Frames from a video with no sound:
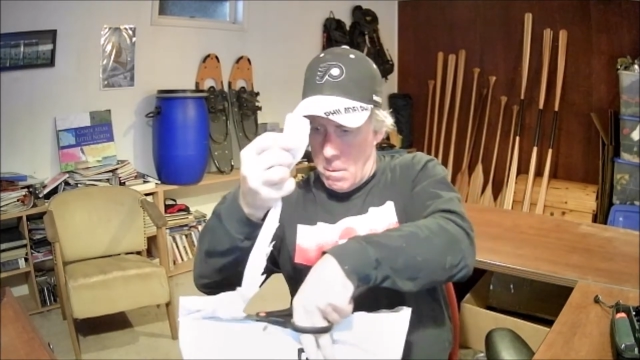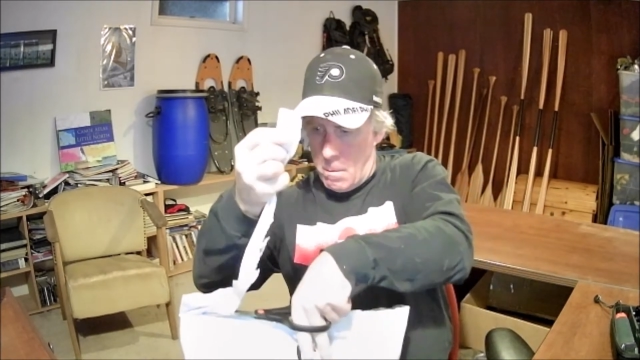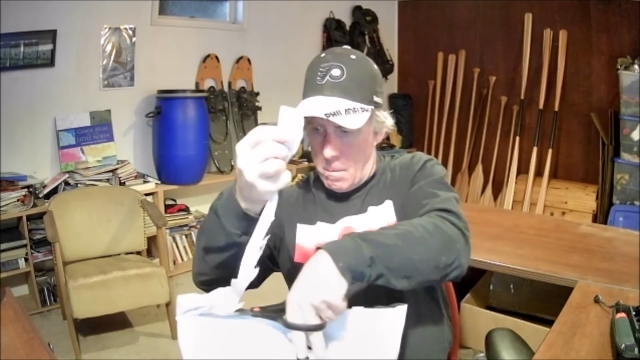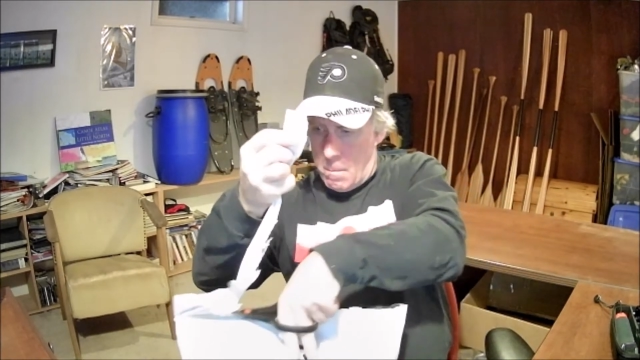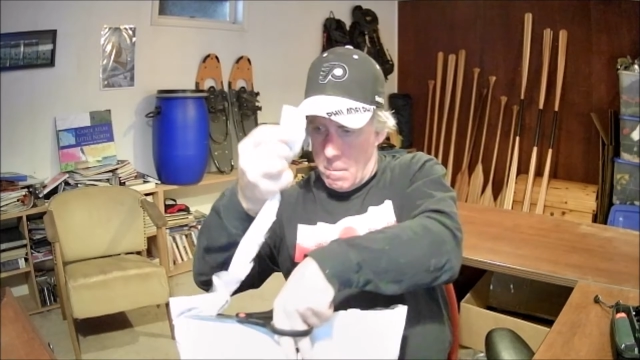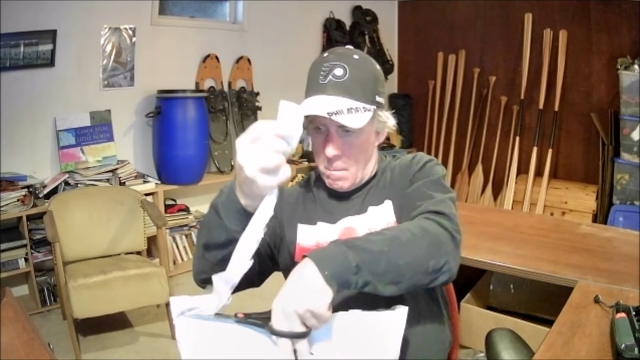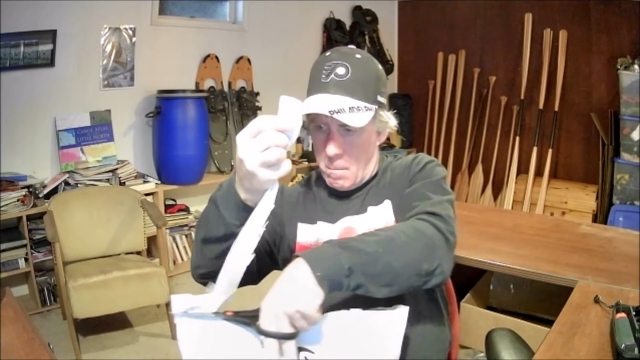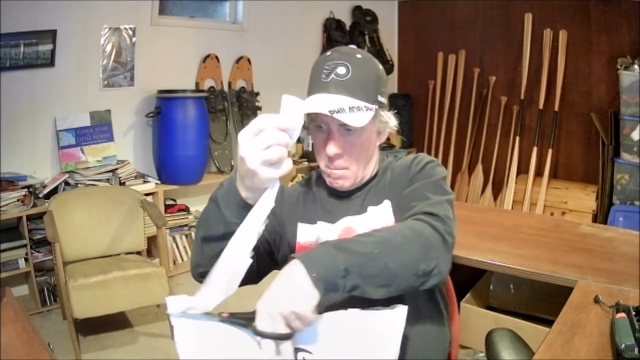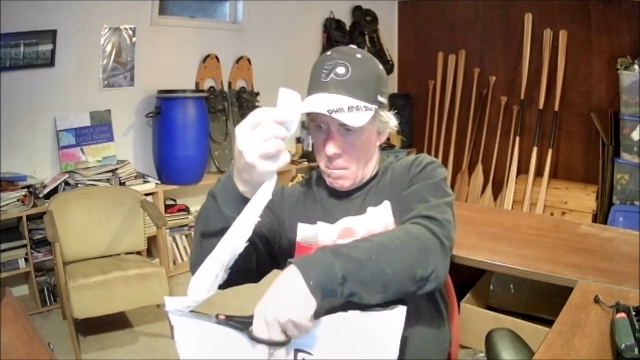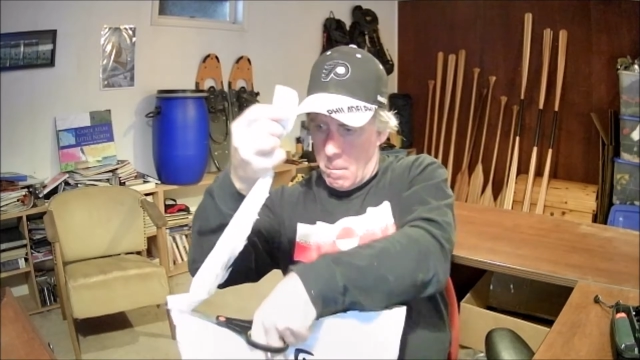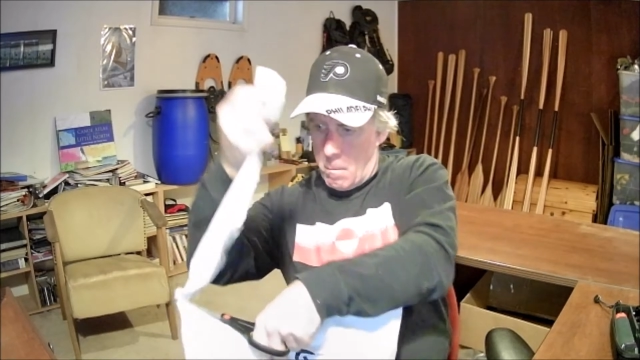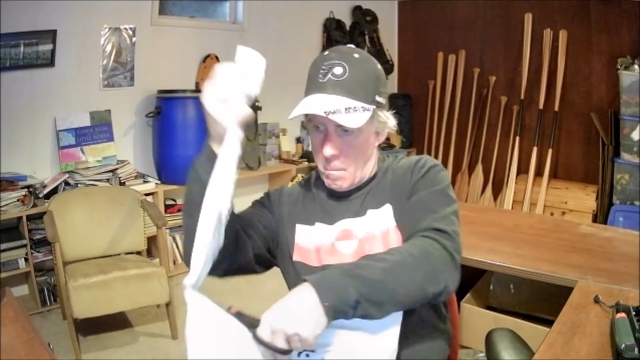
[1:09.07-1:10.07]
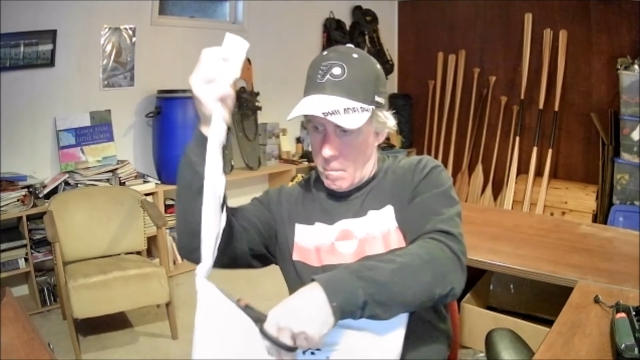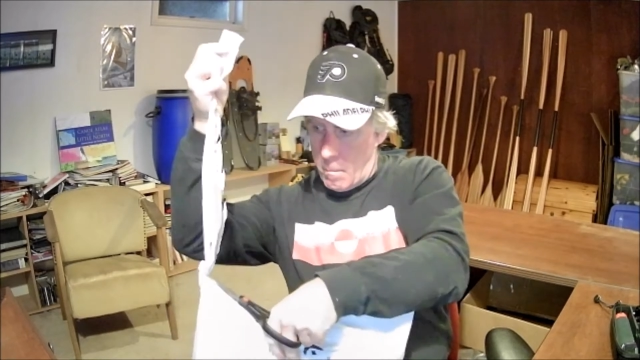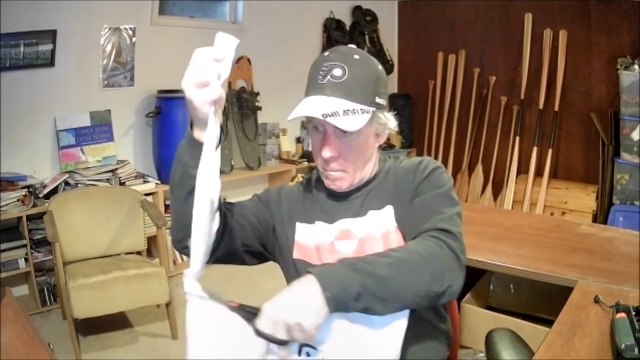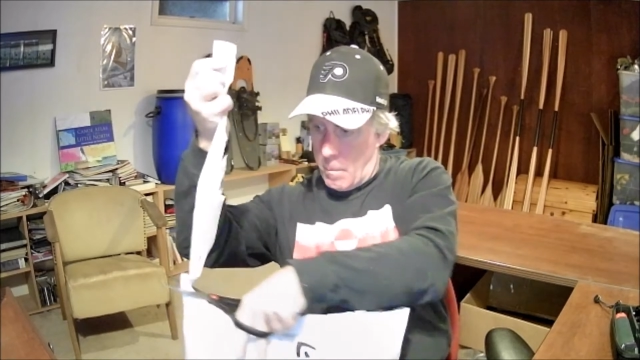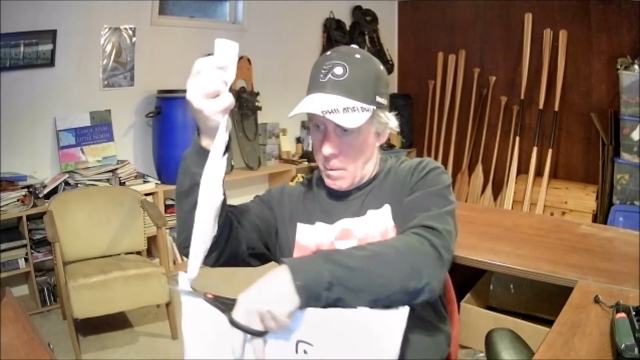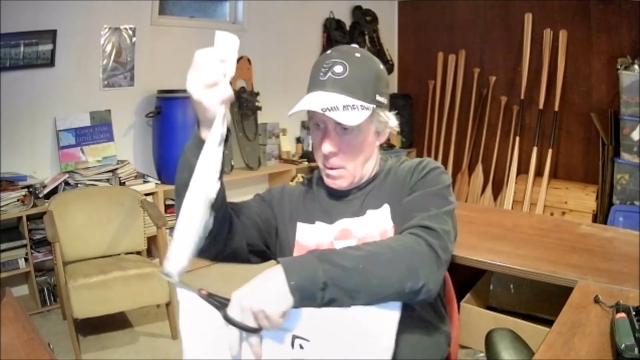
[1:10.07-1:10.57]

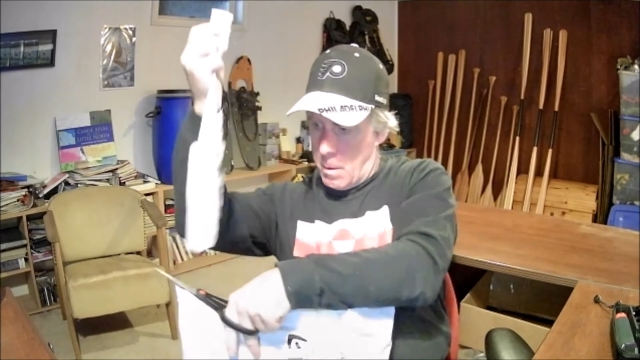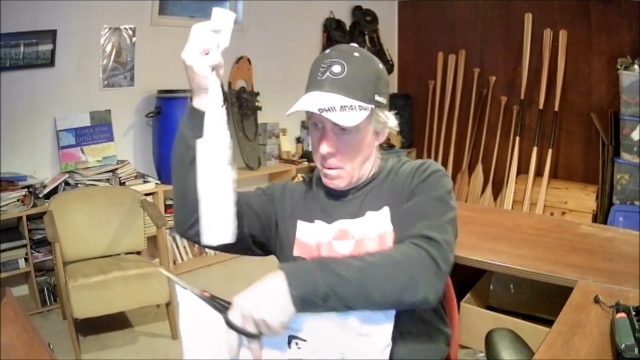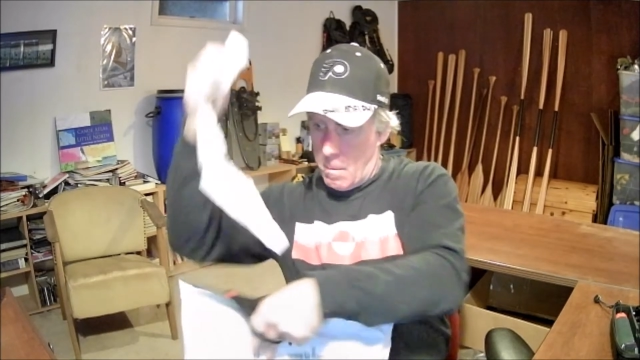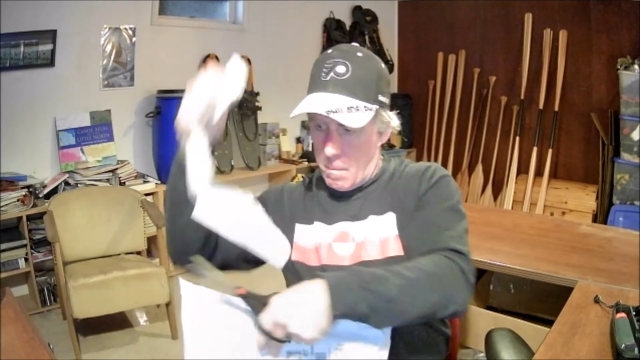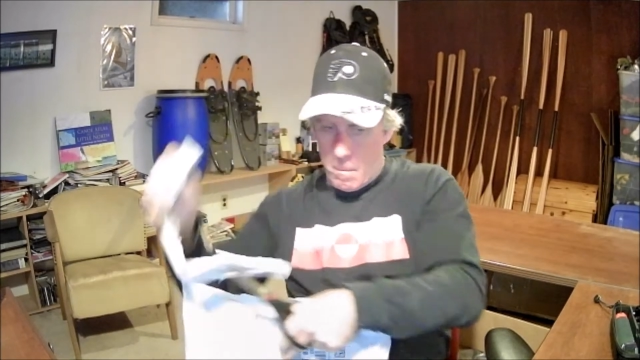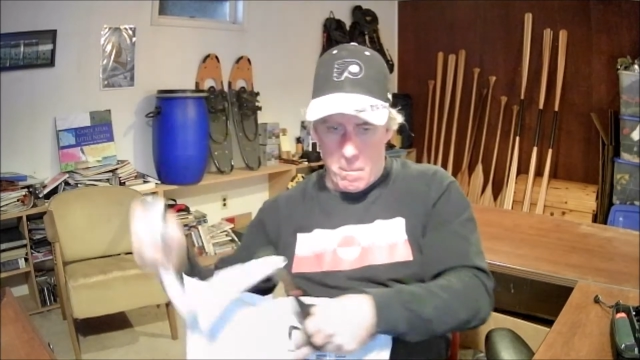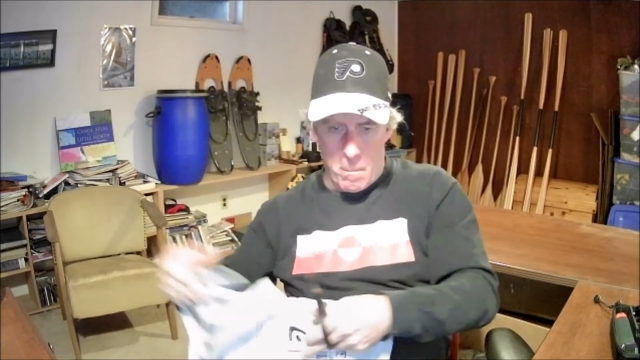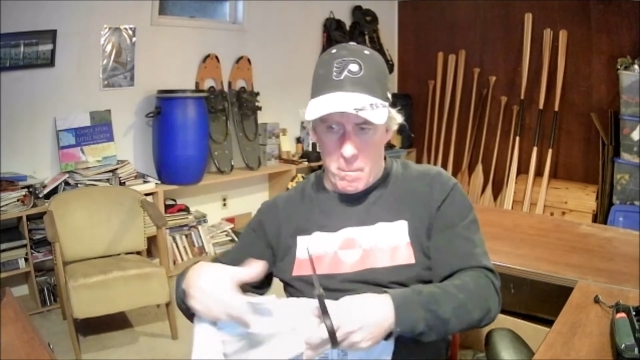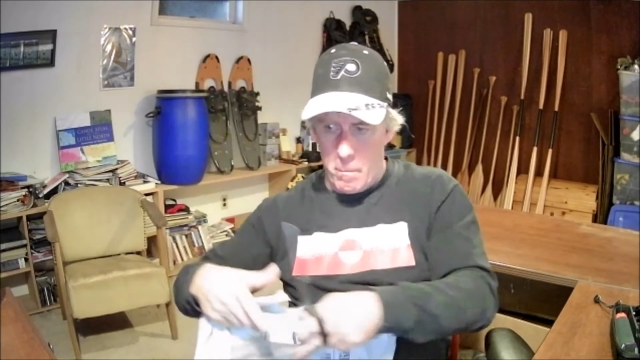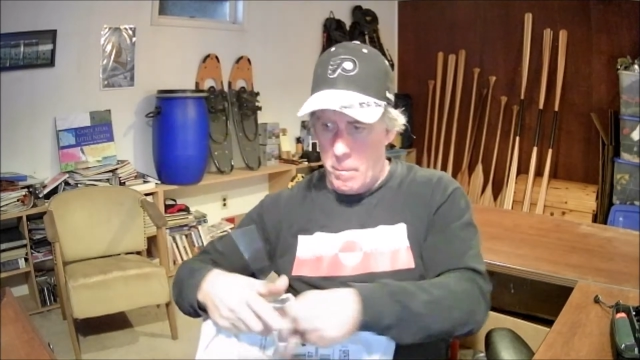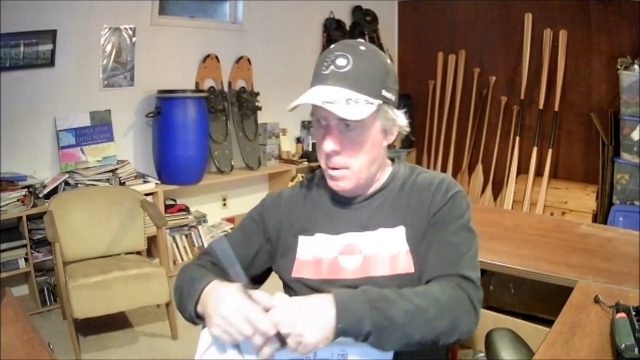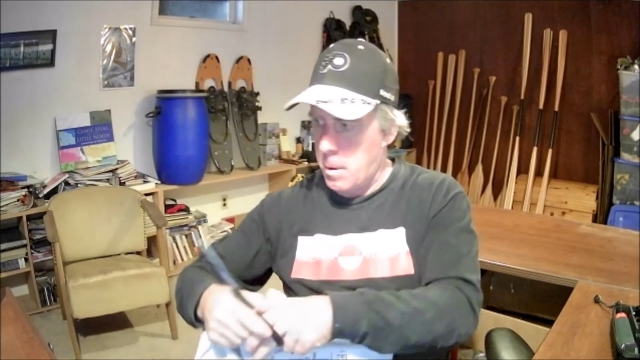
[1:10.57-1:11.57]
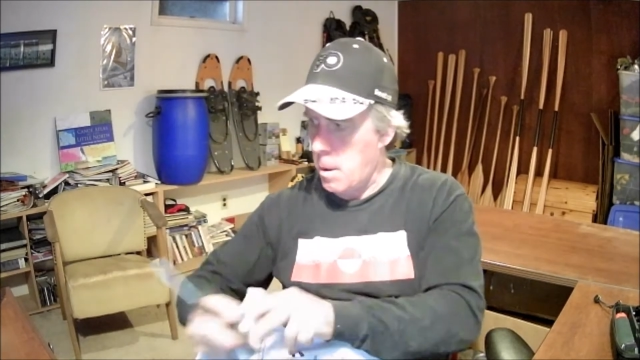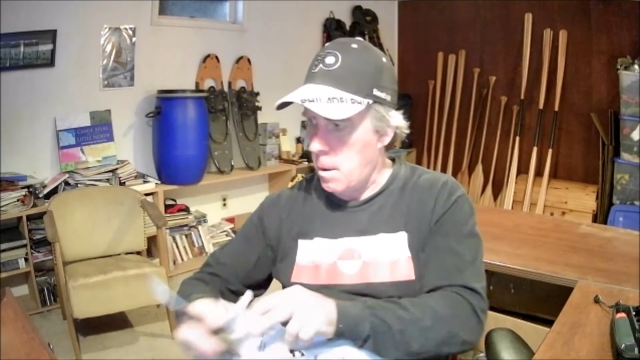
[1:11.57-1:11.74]
(silence)